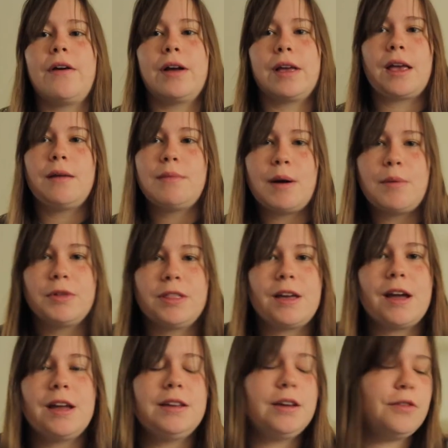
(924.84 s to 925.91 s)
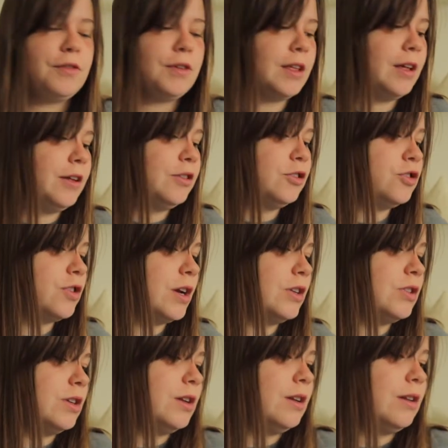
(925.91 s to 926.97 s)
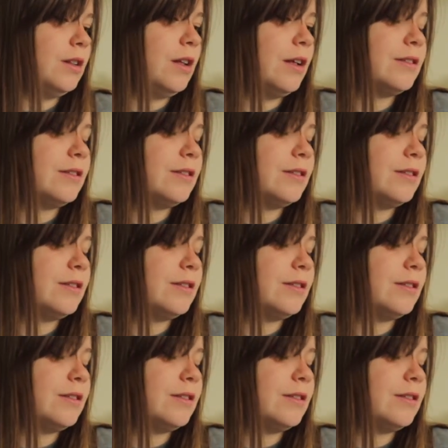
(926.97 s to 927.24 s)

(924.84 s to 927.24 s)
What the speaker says: I came up with the idea for the illustration.